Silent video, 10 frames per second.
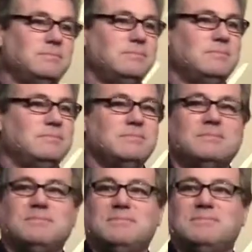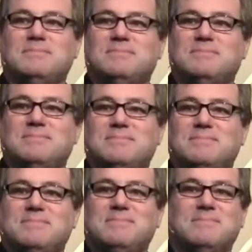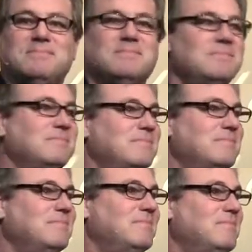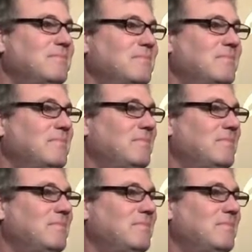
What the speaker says: Nothing is said.